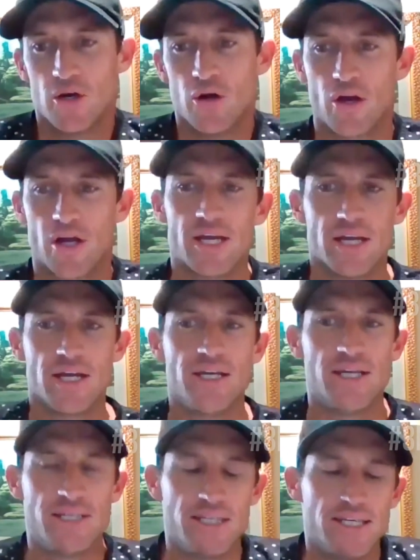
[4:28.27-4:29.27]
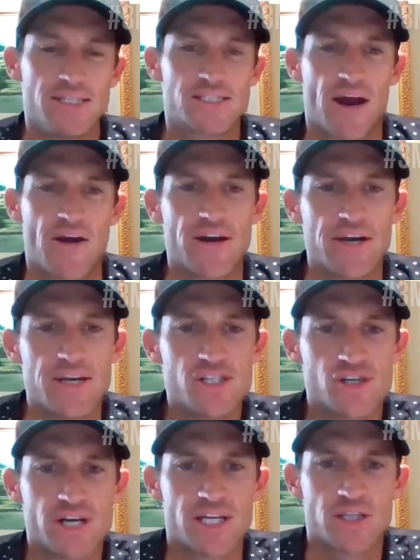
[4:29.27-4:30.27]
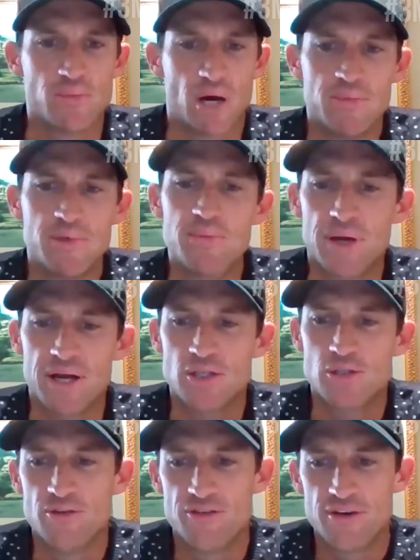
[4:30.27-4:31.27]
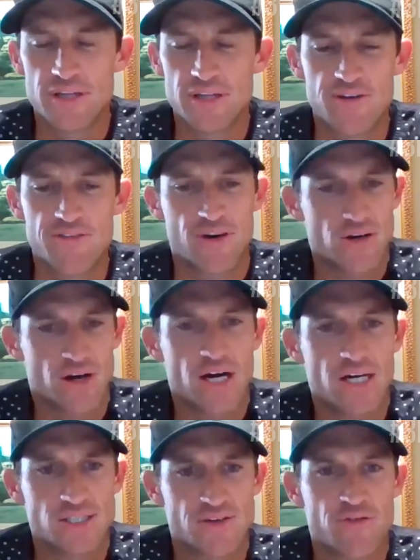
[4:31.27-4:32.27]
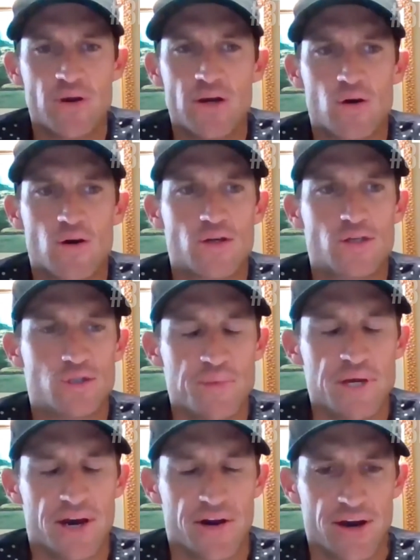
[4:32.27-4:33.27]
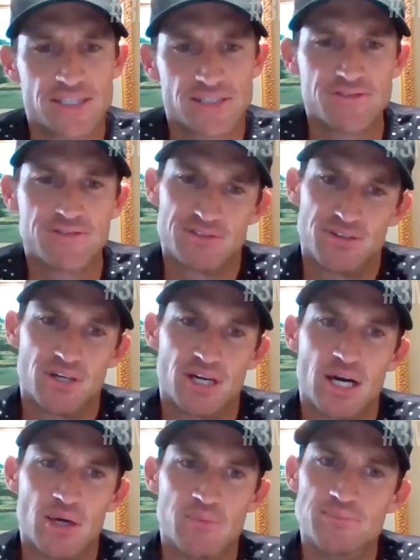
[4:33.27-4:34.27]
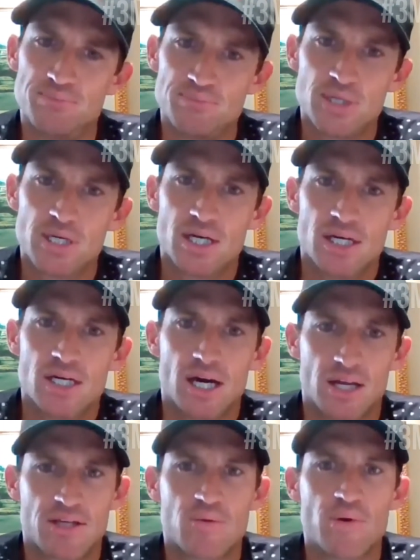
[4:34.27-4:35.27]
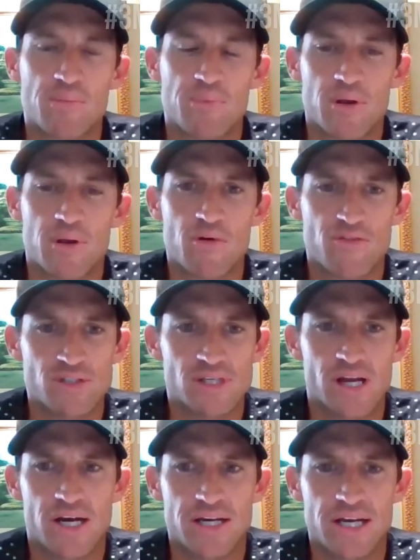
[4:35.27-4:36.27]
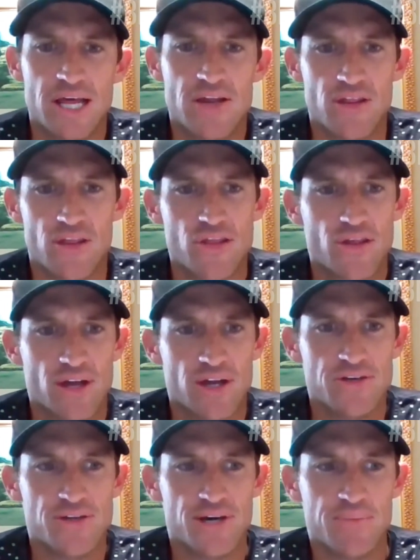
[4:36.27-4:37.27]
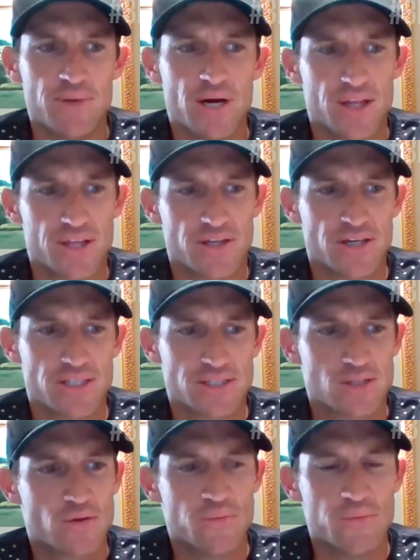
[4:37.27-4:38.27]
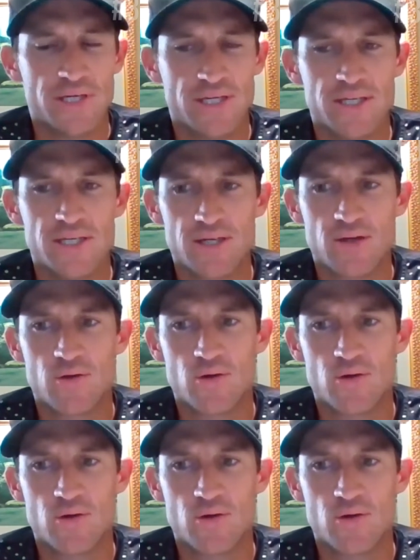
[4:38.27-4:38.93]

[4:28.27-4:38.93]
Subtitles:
look, he is carrying an injury at the moment. But I do feel that if our guys, if we look to be aggressive, I think we'll put him off his line and length. And I think that could be